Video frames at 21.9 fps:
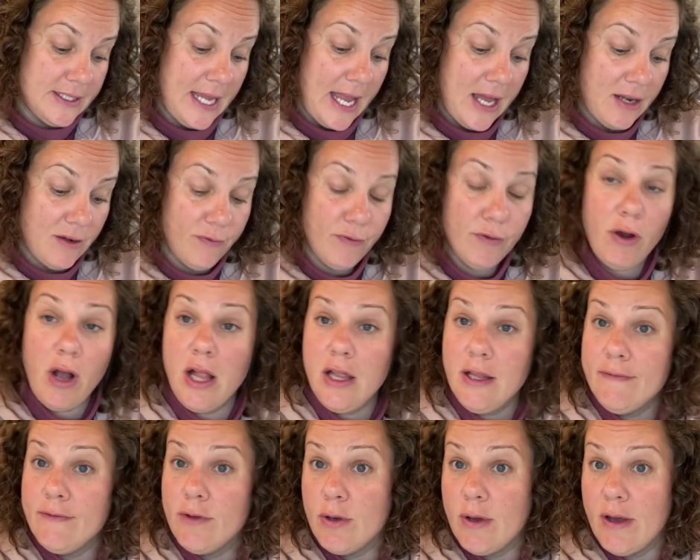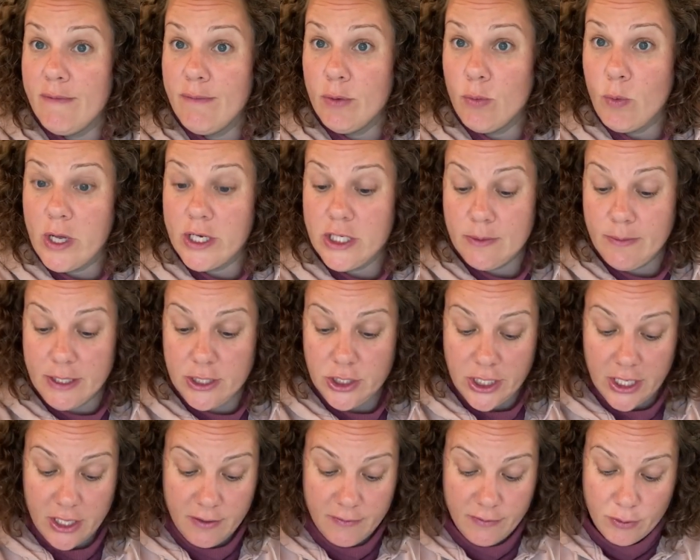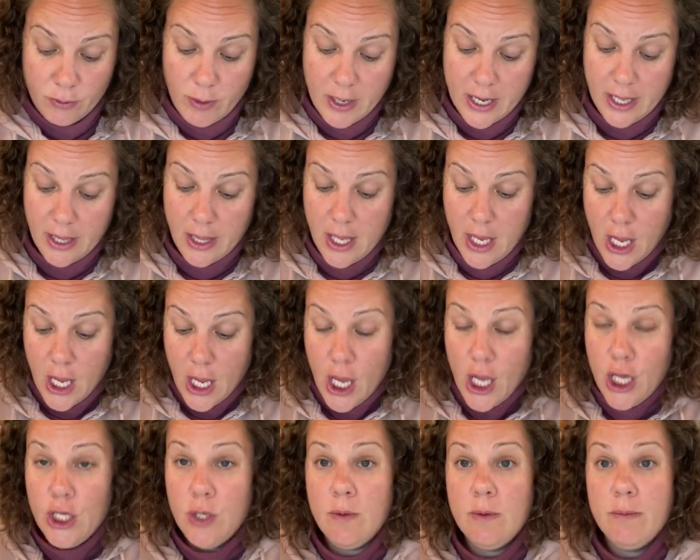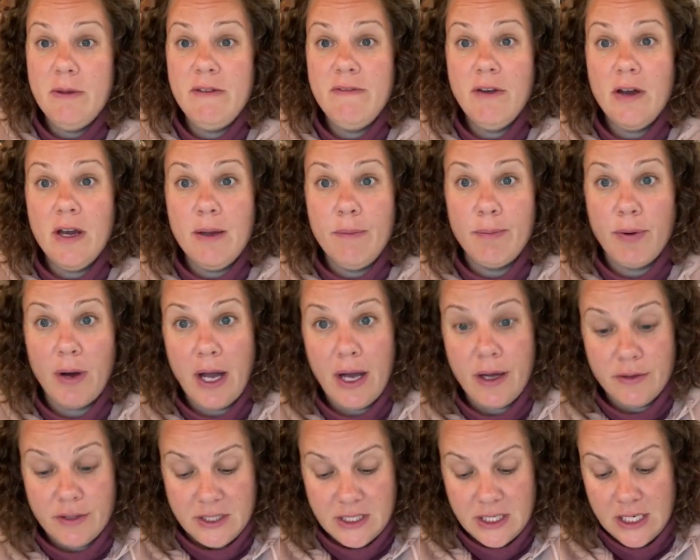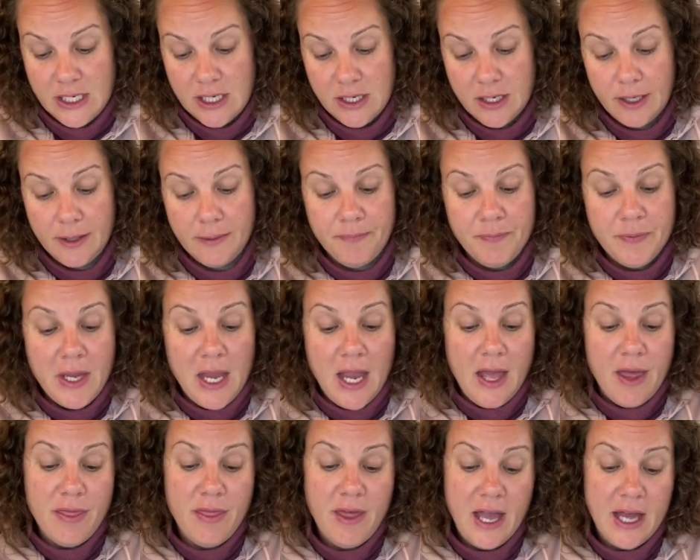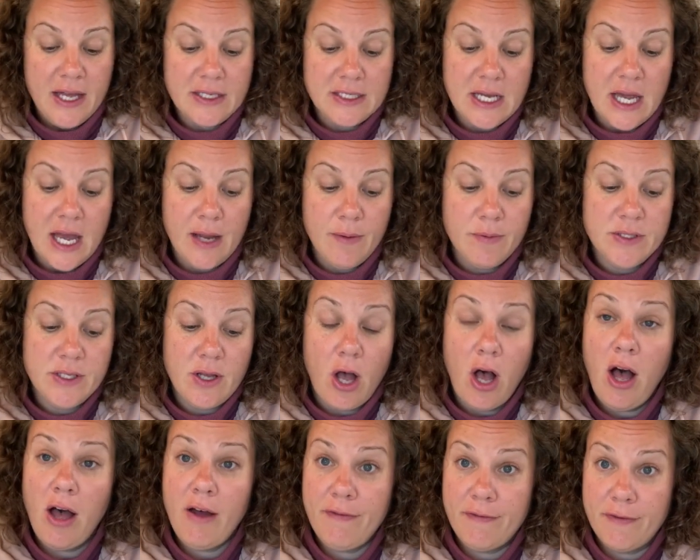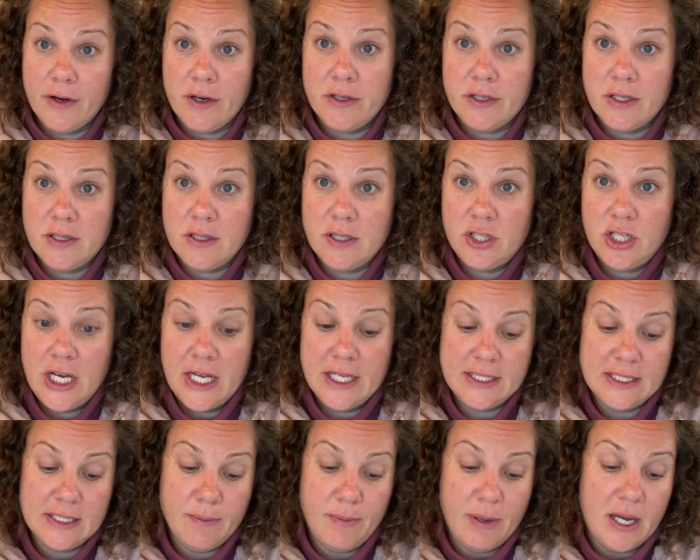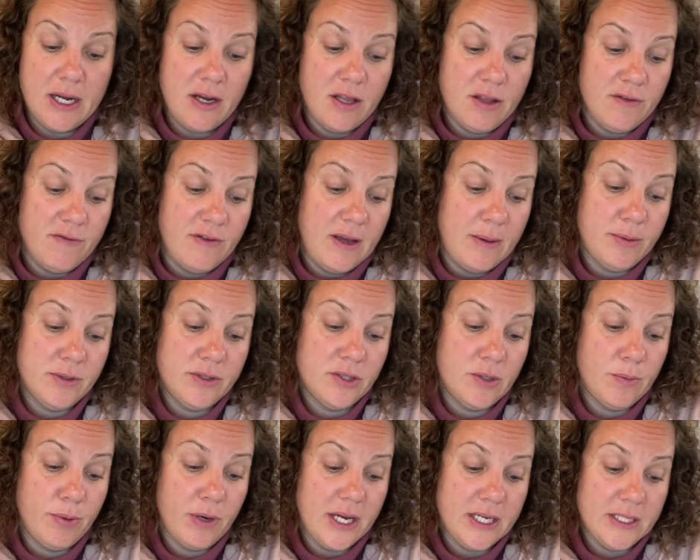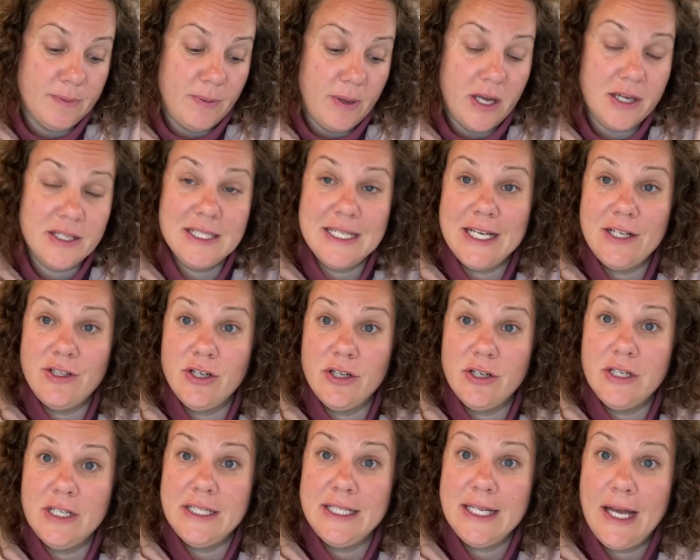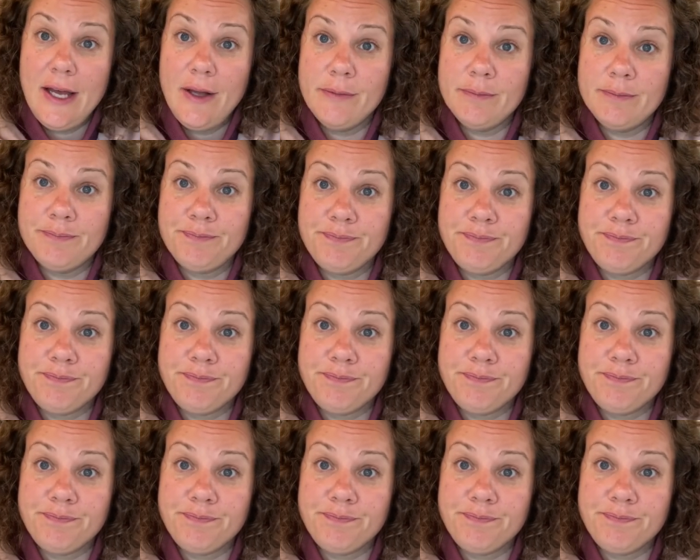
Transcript: And for all of you who have been watching my channel for a while, you will be very proud to hear that I was offered the chance to buy another fabric surprise box and I turned it down.